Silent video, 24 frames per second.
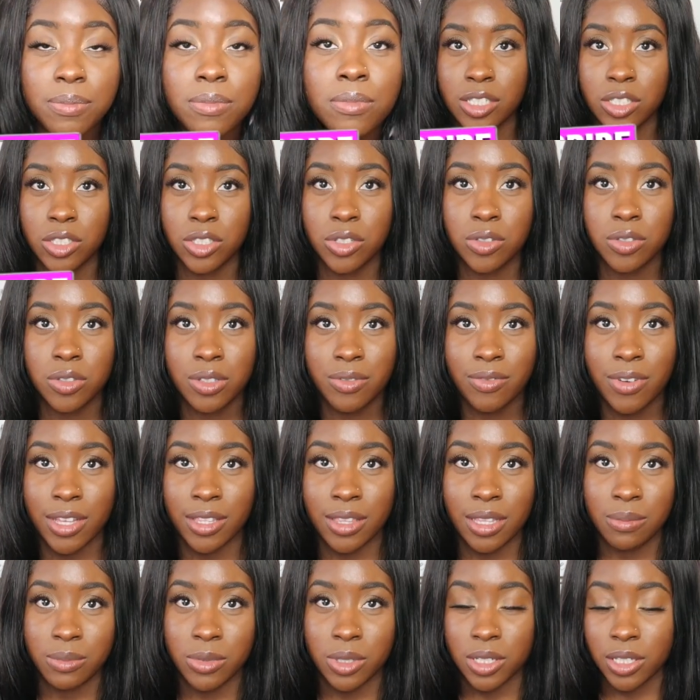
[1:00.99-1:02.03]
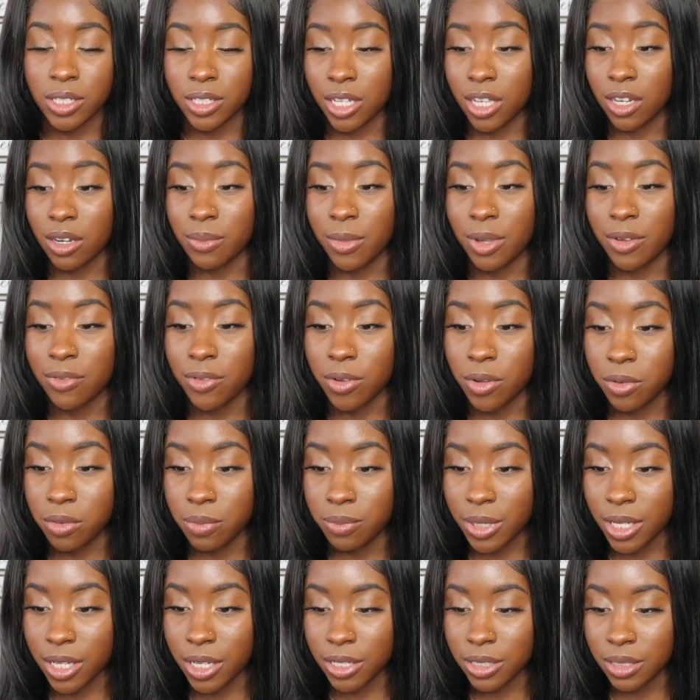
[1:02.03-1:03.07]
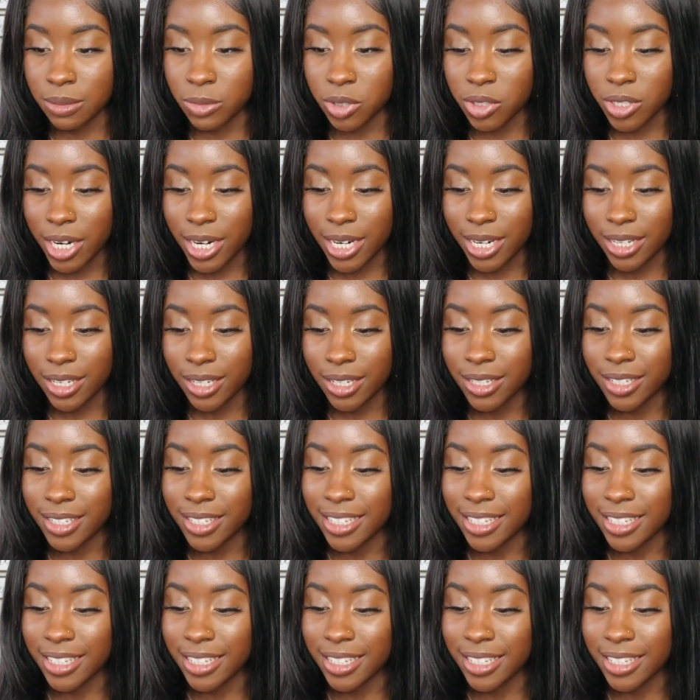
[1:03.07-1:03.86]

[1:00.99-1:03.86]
Excuse the fact that I'm looking down on my phone because I'm trying to